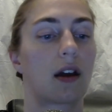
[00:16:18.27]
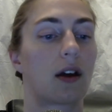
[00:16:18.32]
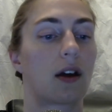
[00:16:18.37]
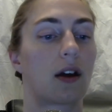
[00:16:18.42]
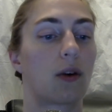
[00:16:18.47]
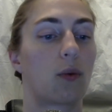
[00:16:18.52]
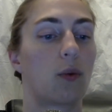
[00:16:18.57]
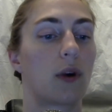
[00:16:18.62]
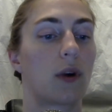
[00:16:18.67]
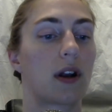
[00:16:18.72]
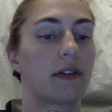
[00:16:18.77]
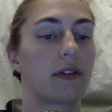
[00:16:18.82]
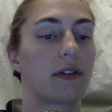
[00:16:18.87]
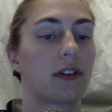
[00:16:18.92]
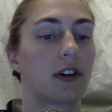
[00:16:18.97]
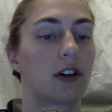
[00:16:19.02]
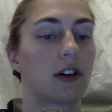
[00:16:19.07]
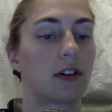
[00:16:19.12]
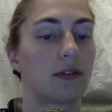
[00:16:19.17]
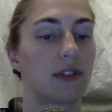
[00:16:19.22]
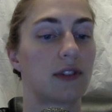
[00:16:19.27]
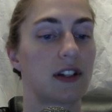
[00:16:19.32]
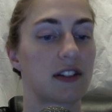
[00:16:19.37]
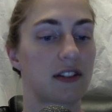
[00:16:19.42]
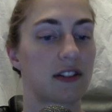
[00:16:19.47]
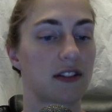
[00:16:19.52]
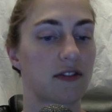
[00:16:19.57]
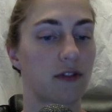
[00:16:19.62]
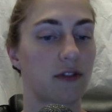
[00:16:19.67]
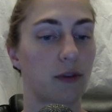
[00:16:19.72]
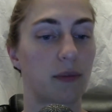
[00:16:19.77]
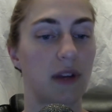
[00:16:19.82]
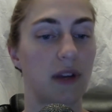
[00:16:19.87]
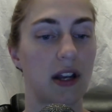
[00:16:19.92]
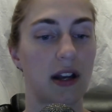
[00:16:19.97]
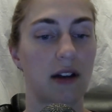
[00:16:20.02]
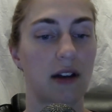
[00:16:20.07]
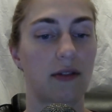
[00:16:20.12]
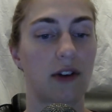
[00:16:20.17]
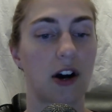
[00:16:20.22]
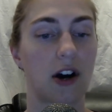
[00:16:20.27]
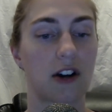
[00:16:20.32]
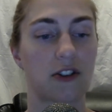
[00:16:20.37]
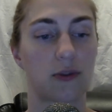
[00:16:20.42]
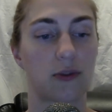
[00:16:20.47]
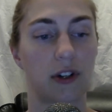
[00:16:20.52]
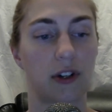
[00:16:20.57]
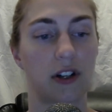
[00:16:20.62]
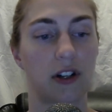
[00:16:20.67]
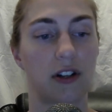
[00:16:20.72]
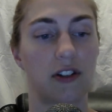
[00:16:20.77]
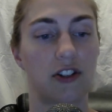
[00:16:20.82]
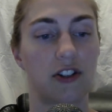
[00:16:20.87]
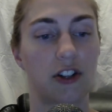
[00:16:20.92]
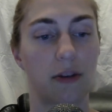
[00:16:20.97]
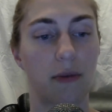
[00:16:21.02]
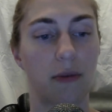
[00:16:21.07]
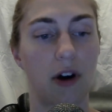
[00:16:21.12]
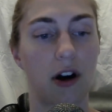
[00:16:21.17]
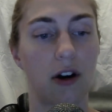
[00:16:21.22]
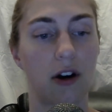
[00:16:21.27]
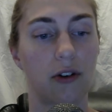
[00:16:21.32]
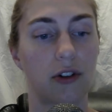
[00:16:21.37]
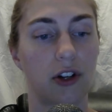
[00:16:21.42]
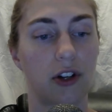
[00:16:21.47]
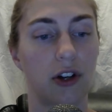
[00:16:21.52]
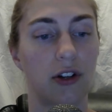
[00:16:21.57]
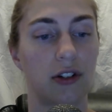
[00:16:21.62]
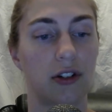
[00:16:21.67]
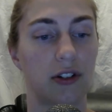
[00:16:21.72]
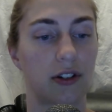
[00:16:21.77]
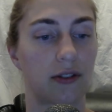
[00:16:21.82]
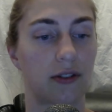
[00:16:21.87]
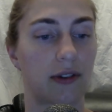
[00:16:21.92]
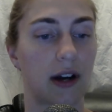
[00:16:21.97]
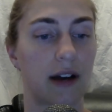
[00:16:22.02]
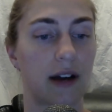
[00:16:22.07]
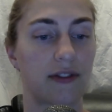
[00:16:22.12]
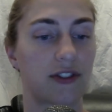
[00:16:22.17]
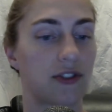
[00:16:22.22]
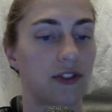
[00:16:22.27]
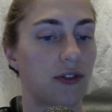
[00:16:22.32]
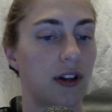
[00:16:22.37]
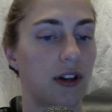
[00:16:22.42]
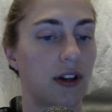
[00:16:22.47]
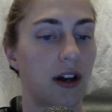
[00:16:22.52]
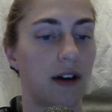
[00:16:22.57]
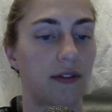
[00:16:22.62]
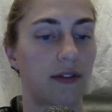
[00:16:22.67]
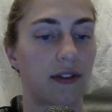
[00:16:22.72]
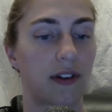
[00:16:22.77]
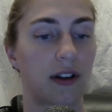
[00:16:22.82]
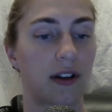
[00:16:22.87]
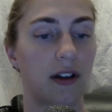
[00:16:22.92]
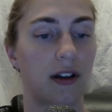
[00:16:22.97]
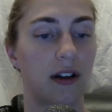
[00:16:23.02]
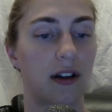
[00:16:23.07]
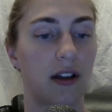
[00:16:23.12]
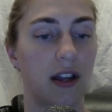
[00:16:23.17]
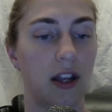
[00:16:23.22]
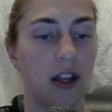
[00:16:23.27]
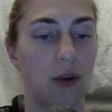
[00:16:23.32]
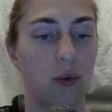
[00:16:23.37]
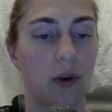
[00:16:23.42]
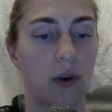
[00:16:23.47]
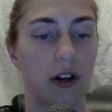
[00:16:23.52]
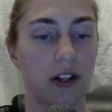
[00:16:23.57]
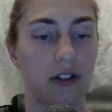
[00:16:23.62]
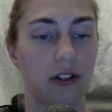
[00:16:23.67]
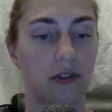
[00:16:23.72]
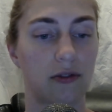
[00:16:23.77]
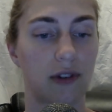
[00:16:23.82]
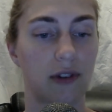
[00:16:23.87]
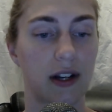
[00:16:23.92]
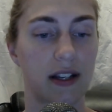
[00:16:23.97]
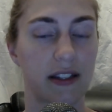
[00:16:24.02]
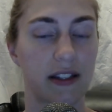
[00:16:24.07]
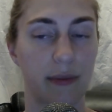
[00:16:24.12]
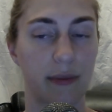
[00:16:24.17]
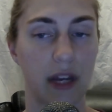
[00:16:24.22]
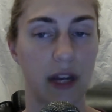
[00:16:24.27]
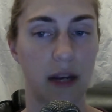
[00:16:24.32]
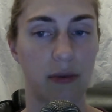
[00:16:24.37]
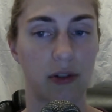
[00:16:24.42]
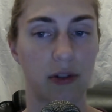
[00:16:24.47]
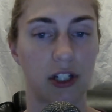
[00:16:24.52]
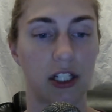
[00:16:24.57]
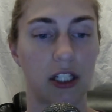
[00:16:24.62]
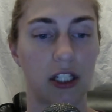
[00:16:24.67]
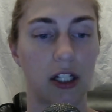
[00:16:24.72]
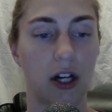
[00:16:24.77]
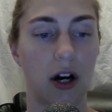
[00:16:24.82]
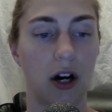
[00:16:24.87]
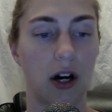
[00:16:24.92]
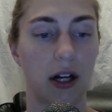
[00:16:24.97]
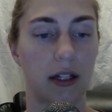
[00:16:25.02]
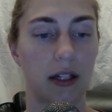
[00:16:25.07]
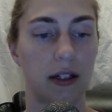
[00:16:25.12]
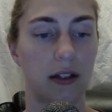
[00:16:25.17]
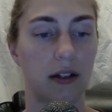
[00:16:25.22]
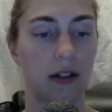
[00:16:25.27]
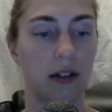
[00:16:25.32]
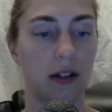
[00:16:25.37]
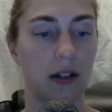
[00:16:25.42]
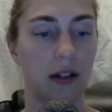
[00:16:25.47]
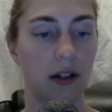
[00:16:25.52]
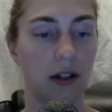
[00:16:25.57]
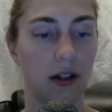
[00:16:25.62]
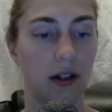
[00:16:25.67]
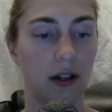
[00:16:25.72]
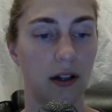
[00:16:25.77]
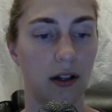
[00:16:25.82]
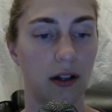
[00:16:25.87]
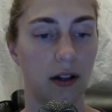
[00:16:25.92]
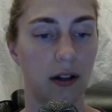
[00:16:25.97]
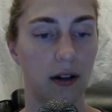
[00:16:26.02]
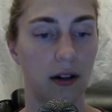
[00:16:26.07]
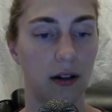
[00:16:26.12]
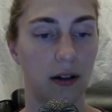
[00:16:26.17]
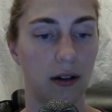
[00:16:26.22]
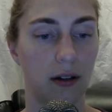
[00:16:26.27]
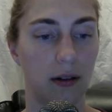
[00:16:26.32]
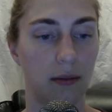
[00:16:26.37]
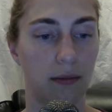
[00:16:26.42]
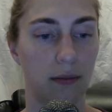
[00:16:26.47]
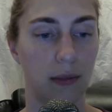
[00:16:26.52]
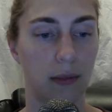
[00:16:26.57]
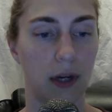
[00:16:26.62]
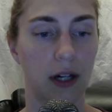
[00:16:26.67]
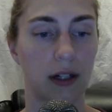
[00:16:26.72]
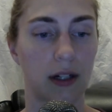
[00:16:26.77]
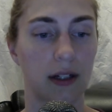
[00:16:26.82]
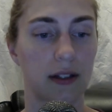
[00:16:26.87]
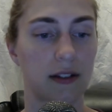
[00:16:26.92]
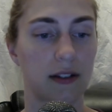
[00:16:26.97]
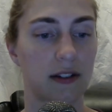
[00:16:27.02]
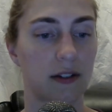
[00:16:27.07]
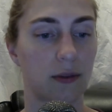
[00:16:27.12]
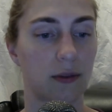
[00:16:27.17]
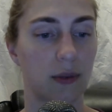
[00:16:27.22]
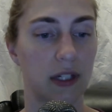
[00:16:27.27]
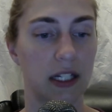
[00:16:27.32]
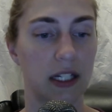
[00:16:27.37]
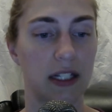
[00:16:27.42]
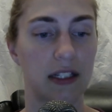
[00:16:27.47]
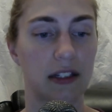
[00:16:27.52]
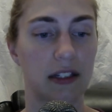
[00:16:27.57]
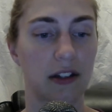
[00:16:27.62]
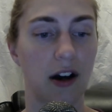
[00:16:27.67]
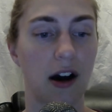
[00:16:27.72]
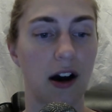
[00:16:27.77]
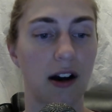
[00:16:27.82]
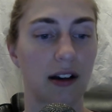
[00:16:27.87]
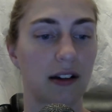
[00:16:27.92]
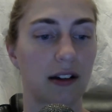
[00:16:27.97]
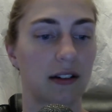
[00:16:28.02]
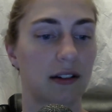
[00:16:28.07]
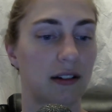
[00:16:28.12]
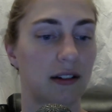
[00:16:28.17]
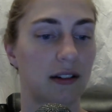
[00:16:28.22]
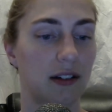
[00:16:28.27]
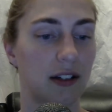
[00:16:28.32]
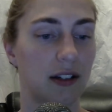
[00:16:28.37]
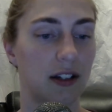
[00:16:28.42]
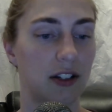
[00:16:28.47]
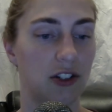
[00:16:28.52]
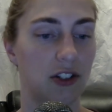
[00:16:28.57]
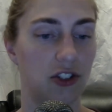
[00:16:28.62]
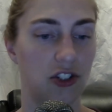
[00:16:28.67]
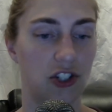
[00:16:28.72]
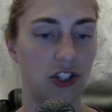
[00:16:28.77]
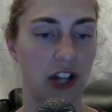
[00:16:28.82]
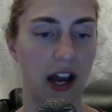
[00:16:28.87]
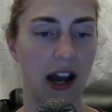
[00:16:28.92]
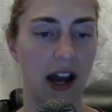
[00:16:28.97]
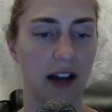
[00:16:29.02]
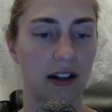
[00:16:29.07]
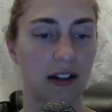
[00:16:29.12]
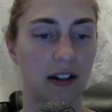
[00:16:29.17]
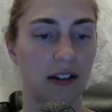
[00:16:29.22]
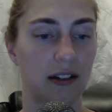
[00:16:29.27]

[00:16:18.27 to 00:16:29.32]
Whatever her reasons for being at Roxwood, tomorrow couldn't arrive soon enough. He wanted Grace Mabry gone. Marcus, we need to talk. Jack?